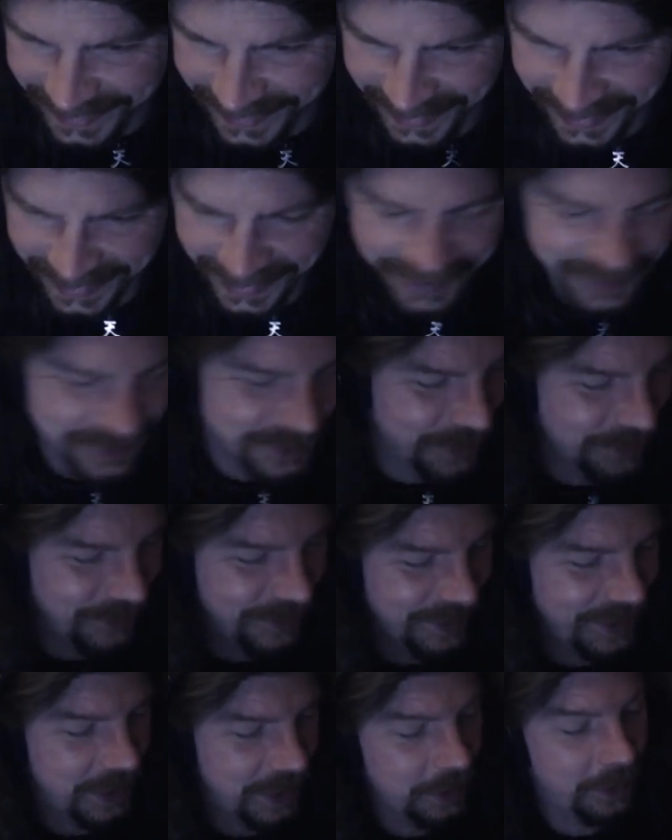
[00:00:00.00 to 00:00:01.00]

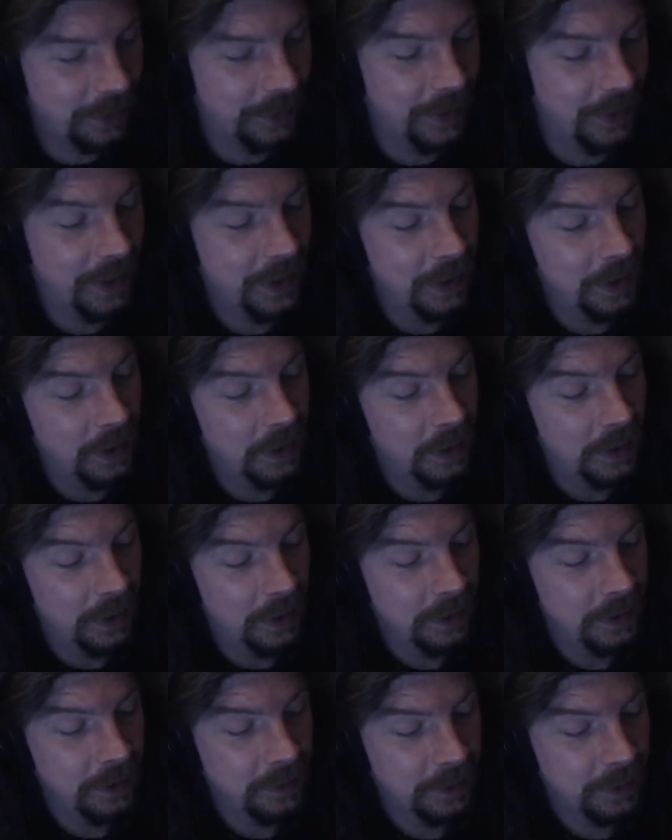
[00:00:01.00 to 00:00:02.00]
assuming like, oh,
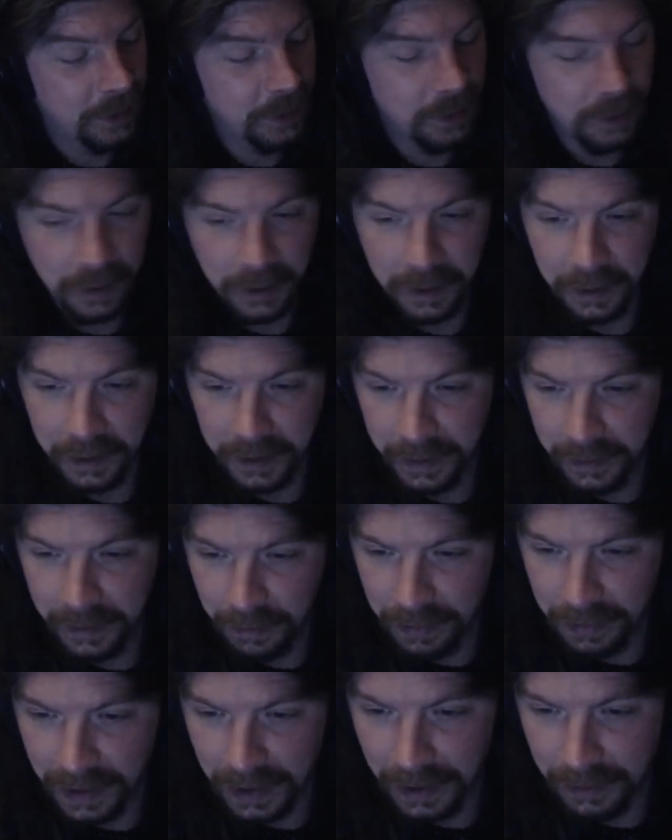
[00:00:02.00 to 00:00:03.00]
there's a little
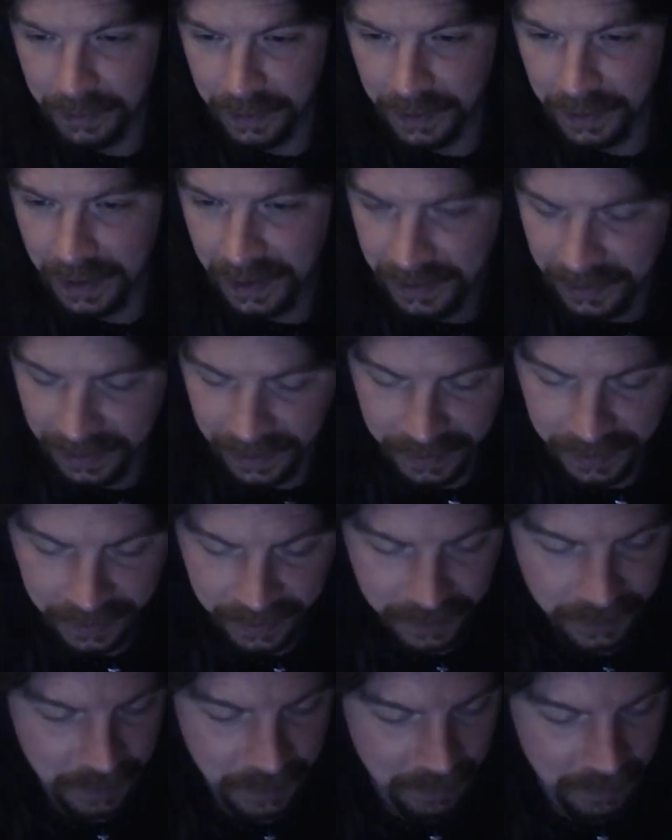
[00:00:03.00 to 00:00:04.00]
blob of dust on
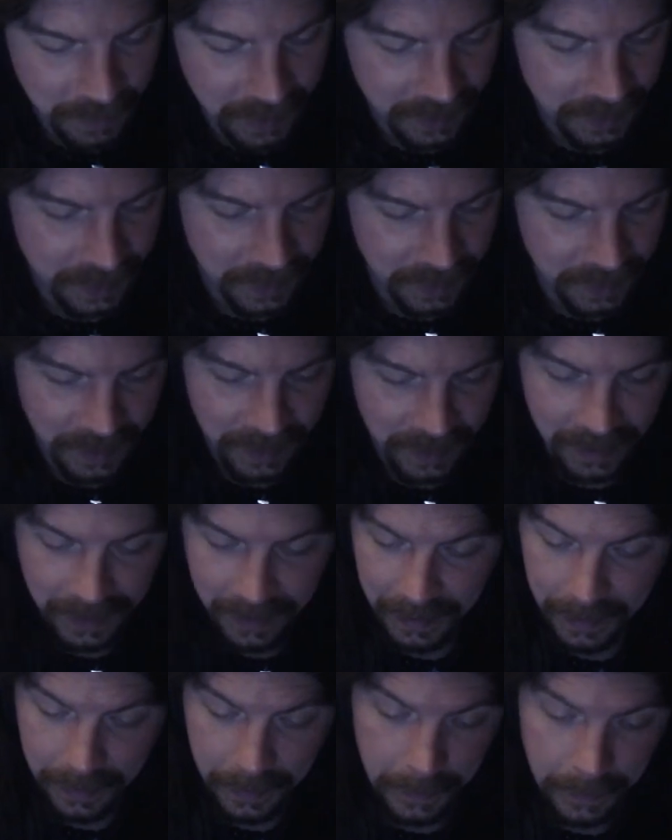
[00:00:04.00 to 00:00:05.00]
the mic there.
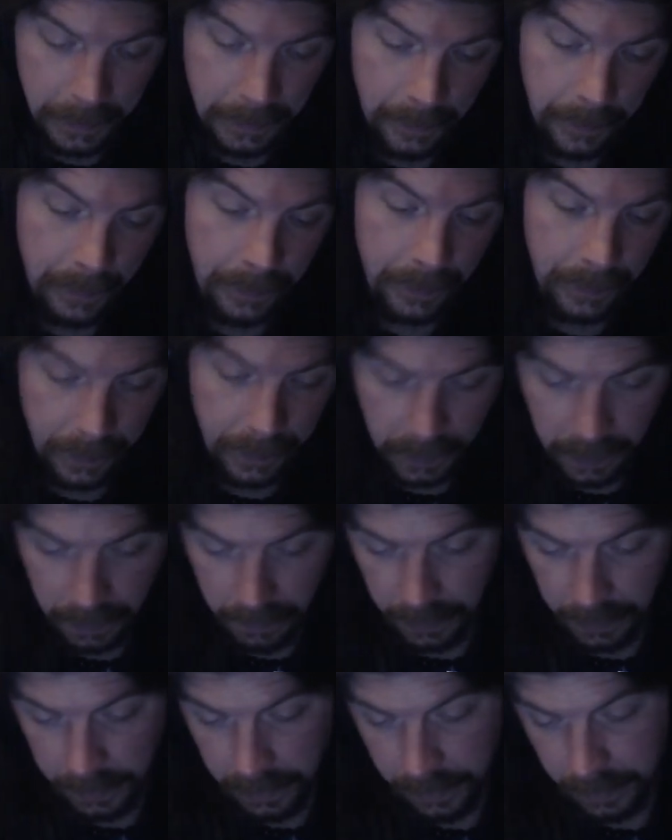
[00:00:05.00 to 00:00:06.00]
All
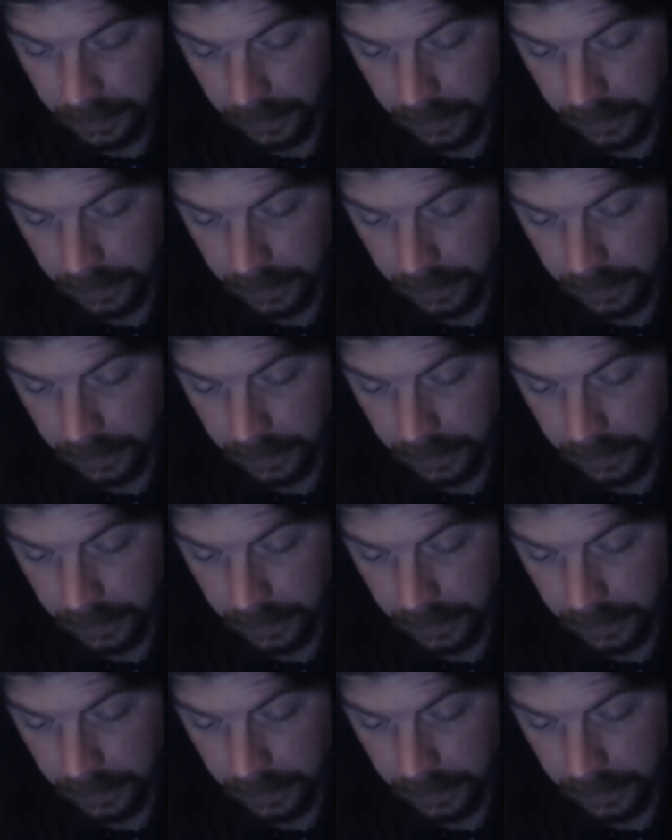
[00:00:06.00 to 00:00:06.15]
right, this looks